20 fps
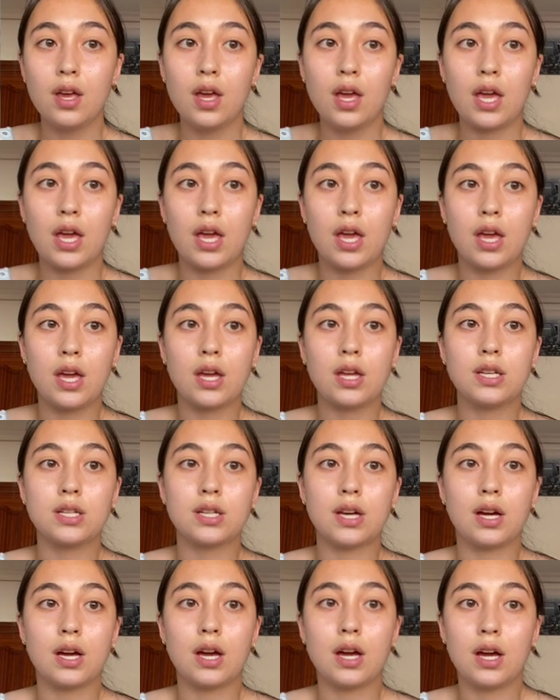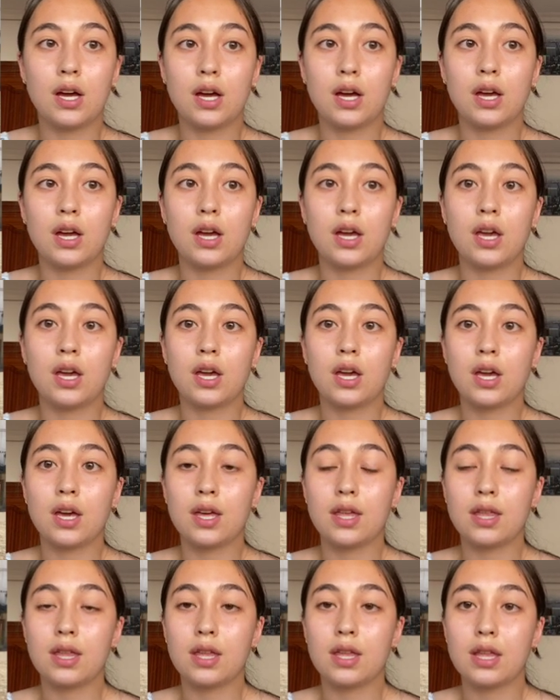and I
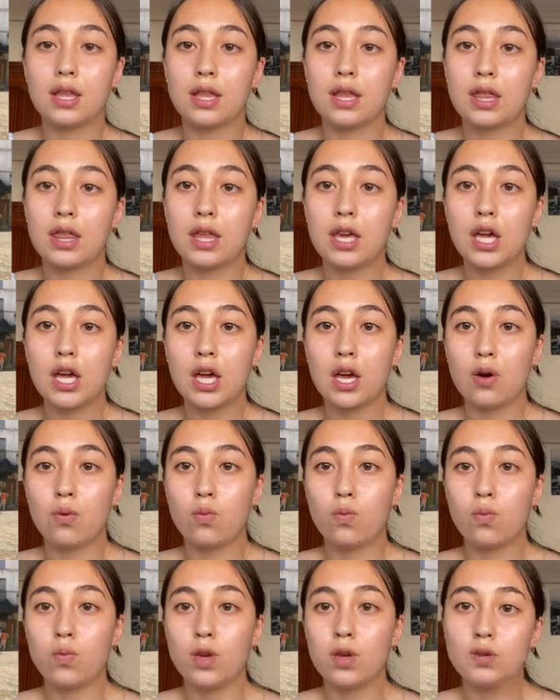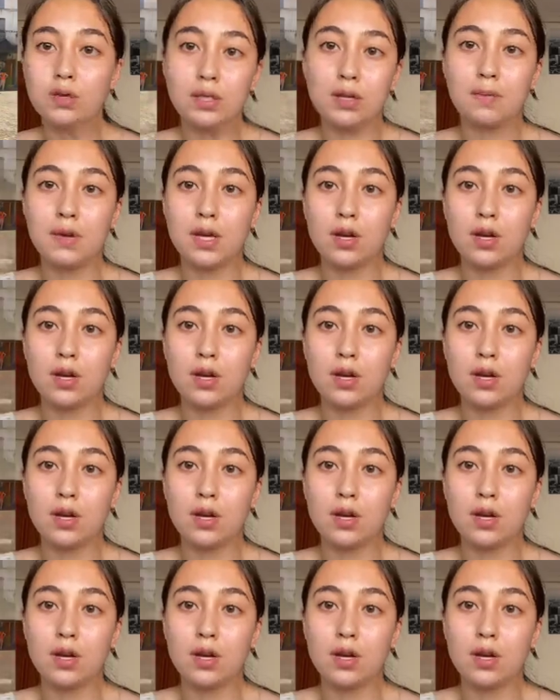think it used to be an